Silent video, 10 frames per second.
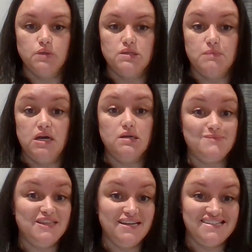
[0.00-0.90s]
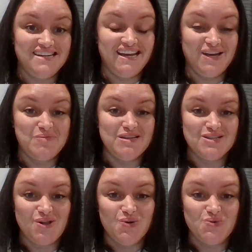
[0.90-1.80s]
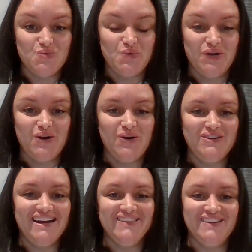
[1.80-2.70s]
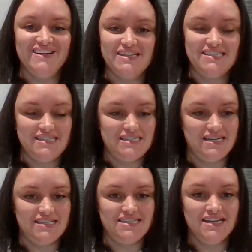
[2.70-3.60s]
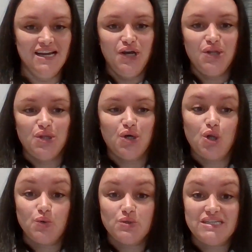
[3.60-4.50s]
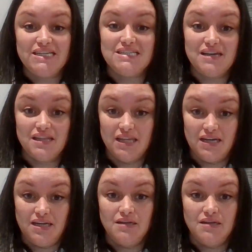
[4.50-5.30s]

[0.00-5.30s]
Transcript: My husband likes to hang up his clothes when we go down there because he says the clothes need sunlight.